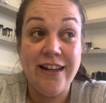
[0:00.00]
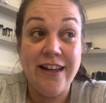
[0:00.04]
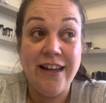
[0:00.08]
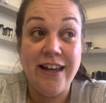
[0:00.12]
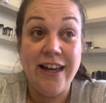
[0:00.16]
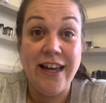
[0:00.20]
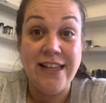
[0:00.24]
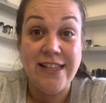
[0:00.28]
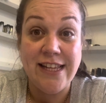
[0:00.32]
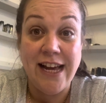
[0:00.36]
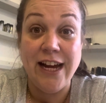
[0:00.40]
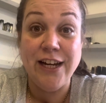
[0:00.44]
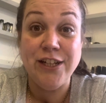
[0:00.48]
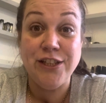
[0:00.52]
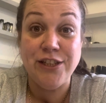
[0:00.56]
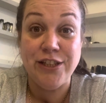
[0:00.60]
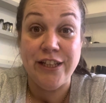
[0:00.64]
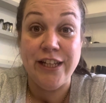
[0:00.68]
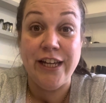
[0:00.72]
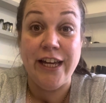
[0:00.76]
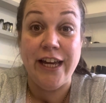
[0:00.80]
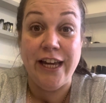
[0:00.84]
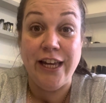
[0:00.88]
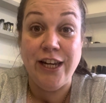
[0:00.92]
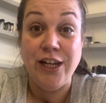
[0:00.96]
is
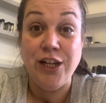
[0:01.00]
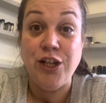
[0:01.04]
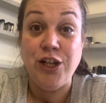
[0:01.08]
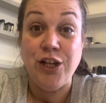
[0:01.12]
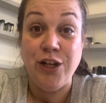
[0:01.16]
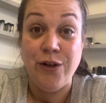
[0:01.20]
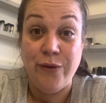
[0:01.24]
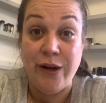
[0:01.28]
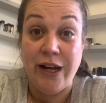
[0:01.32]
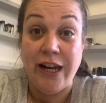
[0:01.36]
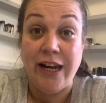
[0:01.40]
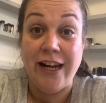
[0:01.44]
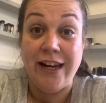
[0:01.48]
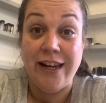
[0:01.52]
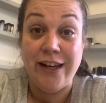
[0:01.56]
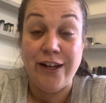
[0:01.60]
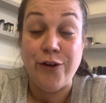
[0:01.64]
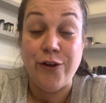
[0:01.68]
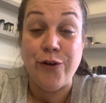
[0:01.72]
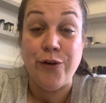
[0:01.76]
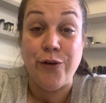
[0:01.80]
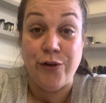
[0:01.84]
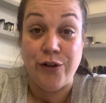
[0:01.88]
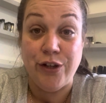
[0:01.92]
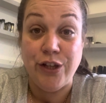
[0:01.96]
actually doing
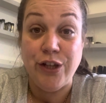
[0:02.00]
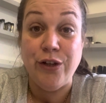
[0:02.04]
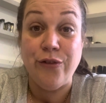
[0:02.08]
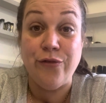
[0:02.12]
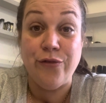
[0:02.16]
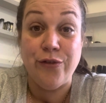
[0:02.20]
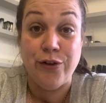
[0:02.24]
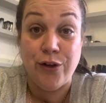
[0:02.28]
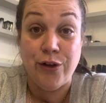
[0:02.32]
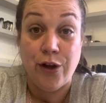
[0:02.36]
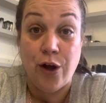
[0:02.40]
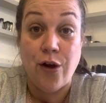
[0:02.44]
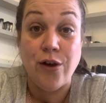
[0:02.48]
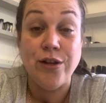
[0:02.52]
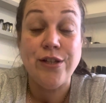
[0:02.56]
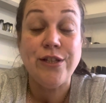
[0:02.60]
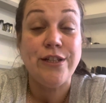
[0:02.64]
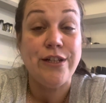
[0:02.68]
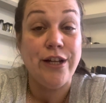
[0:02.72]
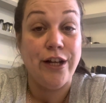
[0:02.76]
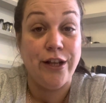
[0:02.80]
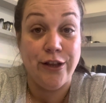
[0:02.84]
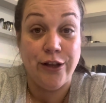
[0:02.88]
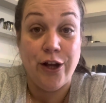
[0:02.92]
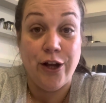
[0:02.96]
good. You've
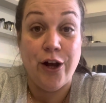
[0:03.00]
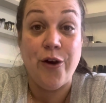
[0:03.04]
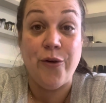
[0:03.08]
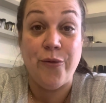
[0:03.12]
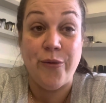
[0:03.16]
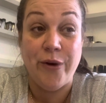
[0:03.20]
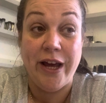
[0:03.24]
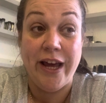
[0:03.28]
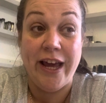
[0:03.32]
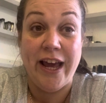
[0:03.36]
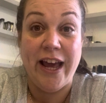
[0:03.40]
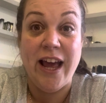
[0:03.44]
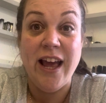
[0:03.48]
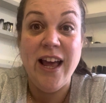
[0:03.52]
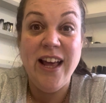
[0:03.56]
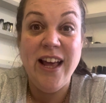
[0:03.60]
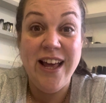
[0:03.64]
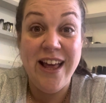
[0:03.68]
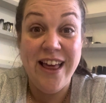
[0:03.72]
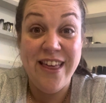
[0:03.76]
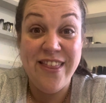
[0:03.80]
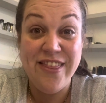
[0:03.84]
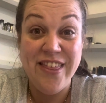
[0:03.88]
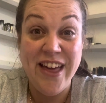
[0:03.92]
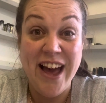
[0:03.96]
lost a lot of weight.
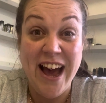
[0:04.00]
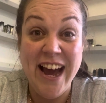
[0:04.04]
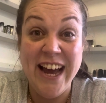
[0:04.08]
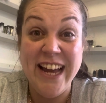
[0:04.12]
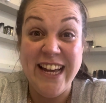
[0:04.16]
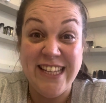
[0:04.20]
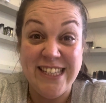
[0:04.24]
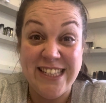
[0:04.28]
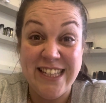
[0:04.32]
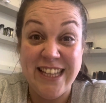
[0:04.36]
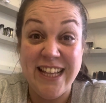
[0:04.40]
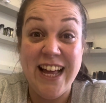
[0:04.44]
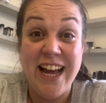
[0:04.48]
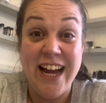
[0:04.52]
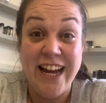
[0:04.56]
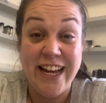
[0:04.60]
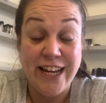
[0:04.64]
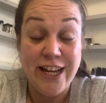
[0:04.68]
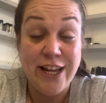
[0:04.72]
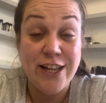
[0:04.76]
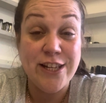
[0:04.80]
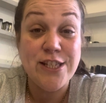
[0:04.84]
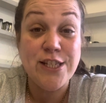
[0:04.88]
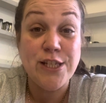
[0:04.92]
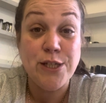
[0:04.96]
That is
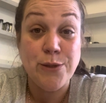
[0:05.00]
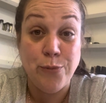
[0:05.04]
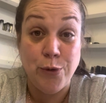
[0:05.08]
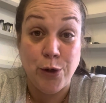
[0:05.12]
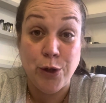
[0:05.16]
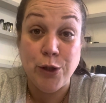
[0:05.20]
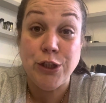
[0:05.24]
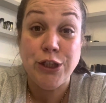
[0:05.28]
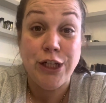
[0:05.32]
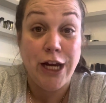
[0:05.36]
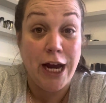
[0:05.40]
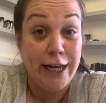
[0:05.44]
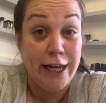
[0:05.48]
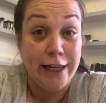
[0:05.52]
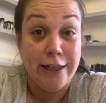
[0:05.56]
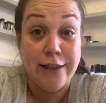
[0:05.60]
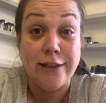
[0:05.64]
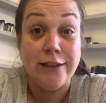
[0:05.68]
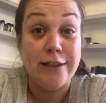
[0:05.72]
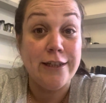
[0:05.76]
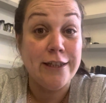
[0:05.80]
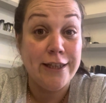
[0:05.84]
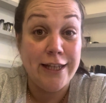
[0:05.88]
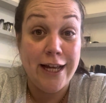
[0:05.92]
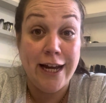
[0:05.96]
like a small
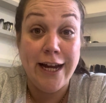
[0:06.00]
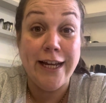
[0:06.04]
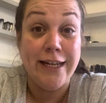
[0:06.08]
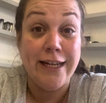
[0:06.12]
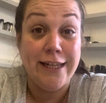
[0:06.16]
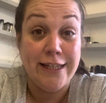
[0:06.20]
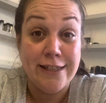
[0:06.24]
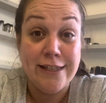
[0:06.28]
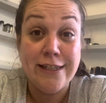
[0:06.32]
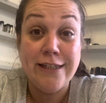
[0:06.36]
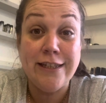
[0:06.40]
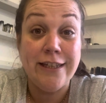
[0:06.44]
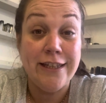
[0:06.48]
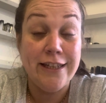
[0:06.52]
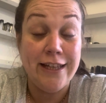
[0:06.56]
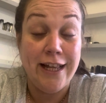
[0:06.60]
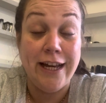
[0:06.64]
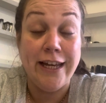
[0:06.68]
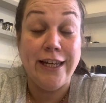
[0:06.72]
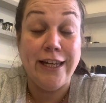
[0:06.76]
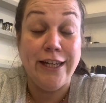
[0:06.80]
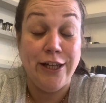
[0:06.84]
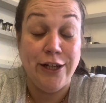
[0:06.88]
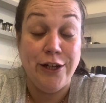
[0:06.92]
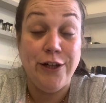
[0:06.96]
child. That is
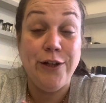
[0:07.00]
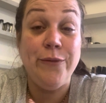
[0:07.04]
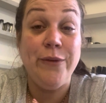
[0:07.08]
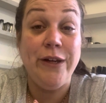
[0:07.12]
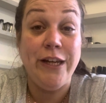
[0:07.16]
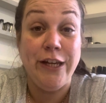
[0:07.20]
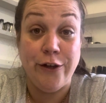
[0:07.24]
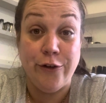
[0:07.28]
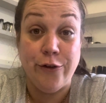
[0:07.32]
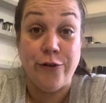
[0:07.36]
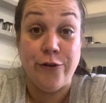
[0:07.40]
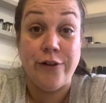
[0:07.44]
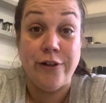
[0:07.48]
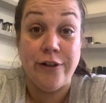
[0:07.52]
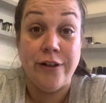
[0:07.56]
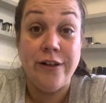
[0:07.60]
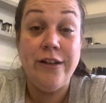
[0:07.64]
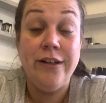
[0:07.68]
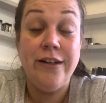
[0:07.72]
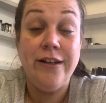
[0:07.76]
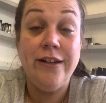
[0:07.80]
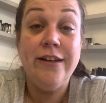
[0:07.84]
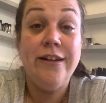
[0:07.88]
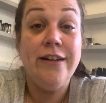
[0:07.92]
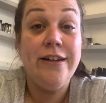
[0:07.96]
like you're doing good.
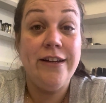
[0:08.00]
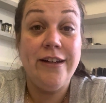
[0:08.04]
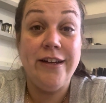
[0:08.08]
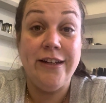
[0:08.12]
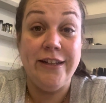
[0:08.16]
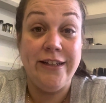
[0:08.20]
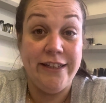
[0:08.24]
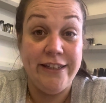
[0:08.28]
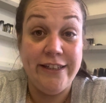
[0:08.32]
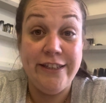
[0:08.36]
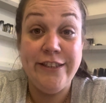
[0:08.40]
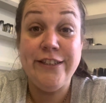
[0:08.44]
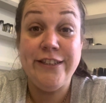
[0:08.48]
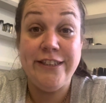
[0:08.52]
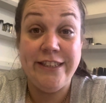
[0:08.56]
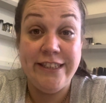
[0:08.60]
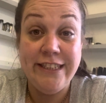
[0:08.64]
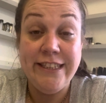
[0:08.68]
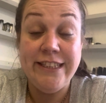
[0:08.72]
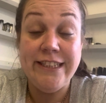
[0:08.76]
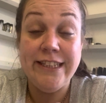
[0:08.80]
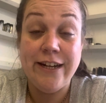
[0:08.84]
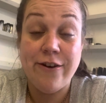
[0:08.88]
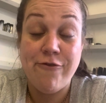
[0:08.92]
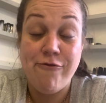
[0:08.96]
And you just
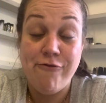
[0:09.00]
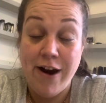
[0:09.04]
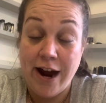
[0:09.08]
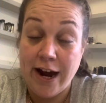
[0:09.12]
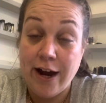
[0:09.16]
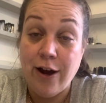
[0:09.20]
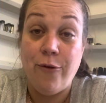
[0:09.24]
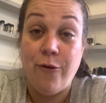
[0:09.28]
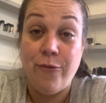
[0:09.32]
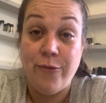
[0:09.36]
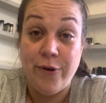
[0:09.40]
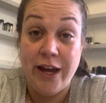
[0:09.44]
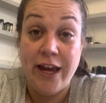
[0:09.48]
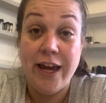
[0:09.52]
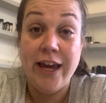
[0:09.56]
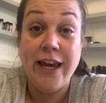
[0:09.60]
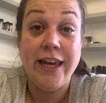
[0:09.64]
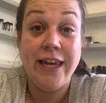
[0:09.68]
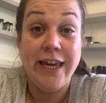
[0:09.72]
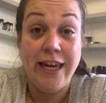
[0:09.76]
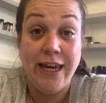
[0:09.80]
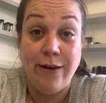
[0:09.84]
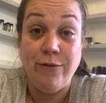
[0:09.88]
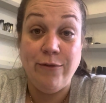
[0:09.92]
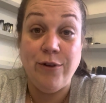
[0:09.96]
need to crack on it and
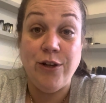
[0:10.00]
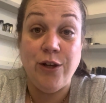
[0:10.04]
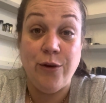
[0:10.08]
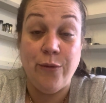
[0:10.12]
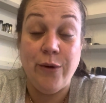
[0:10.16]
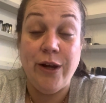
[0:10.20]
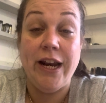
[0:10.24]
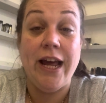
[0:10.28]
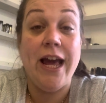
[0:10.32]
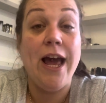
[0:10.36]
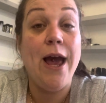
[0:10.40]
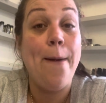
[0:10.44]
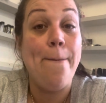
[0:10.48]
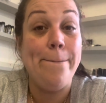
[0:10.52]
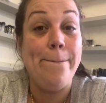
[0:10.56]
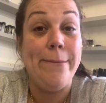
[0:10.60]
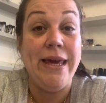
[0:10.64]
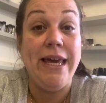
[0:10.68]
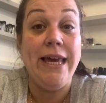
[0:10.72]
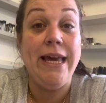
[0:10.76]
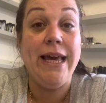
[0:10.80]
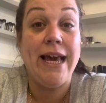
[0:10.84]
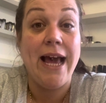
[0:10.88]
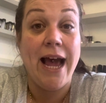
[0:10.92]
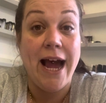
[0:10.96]
keep doing it and
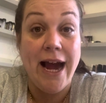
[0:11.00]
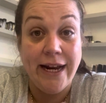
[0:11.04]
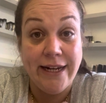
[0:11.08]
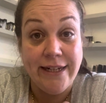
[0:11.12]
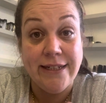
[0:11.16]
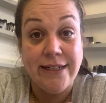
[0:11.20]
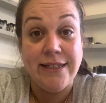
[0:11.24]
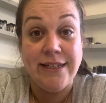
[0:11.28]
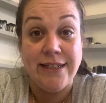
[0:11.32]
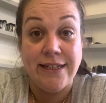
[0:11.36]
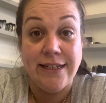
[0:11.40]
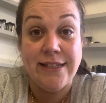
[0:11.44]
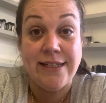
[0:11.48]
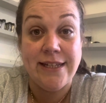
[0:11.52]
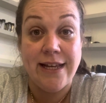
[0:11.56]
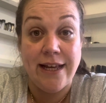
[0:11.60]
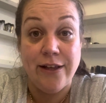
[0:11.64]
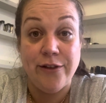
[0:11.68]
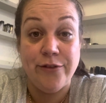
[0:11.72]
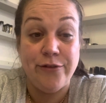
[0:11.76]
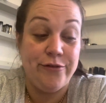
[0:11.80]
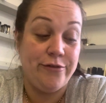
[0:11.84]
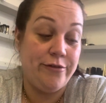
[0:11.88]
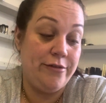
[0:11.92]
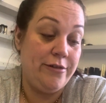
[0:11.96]
be kind to
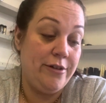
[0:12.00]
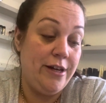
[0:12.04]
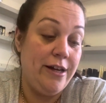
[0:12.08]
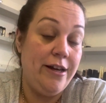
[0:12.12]
yourself.